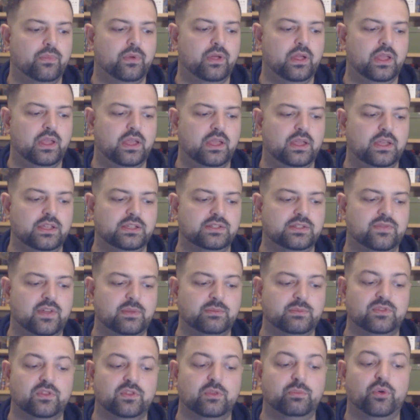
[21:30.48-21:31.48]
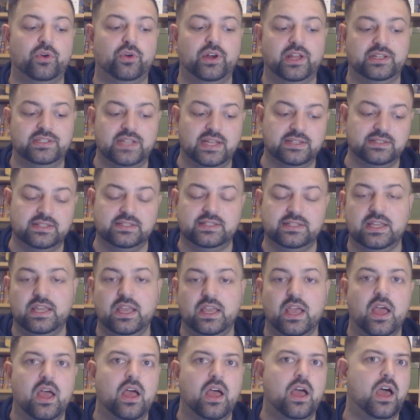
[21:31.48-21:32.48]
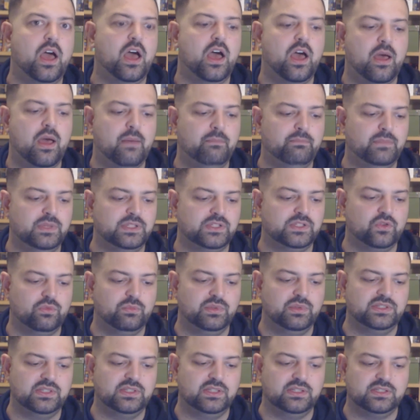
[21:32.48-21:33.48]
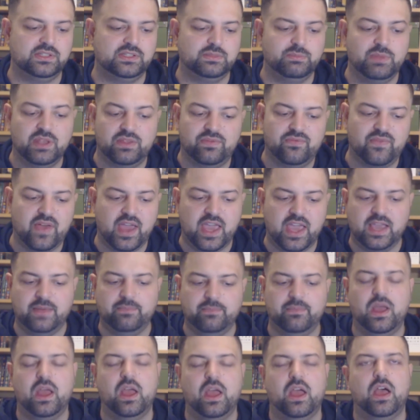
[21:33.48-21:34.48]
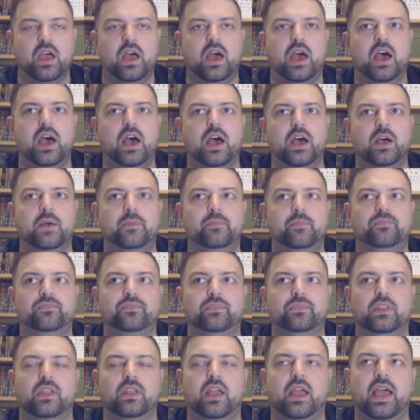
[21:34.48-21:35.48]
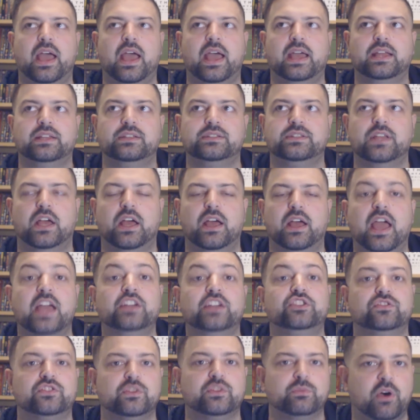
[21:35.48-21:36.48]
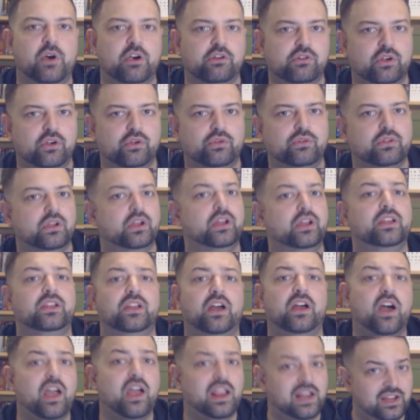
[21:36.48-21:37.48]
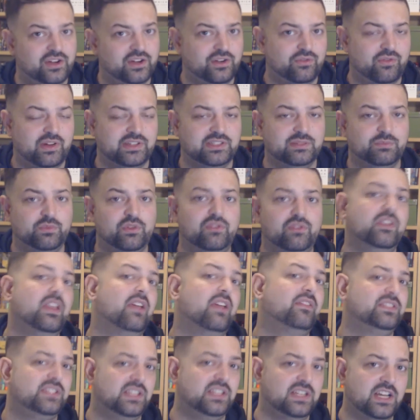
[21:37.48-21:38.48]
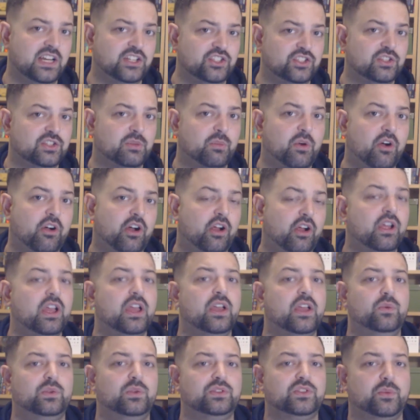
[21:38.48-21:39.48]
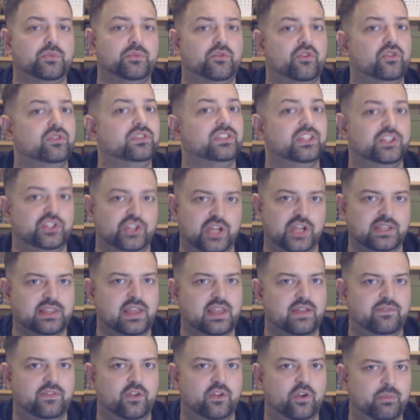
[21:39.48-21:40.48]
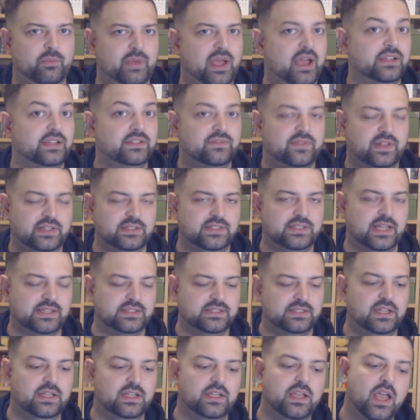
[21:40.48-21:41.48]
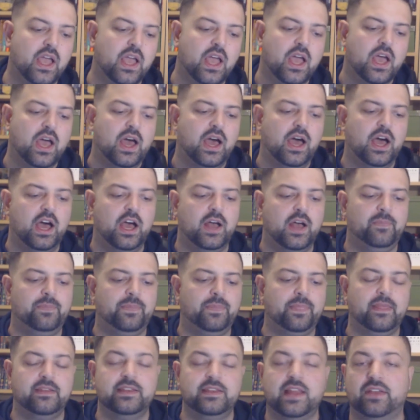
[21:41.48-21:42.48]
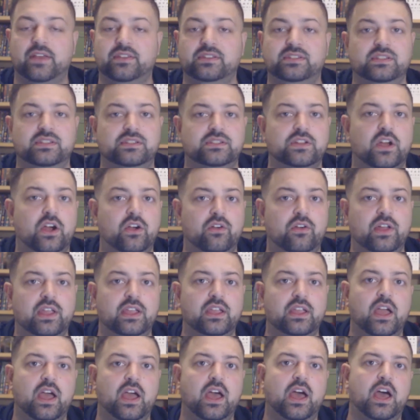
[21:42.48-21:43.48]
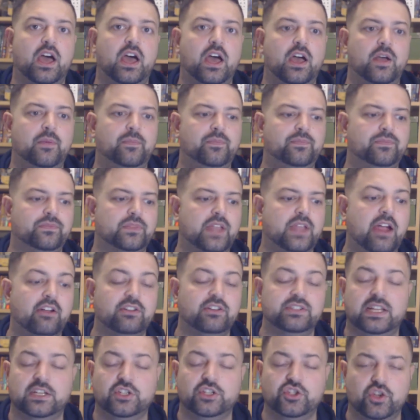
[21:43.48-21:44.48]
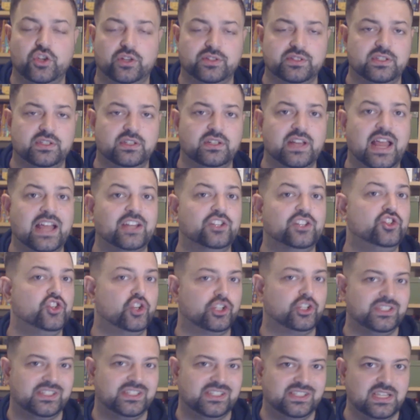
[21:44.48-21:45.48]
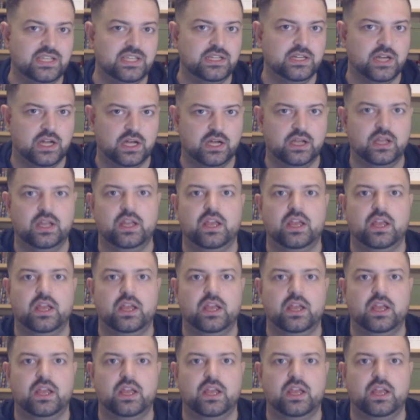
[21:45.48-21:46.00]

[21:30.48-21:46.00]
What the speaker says: is famous for The Bourne Identity, Mr. and Mrs. Smith fame, and Edge of Tomorrow, highly underrated movie. You haven't seen Edge of Tomorrow with Tom Cruise? Check that film out. It's fantastic. Now, this is starring Aaron Taylor-Johnson and John Cena,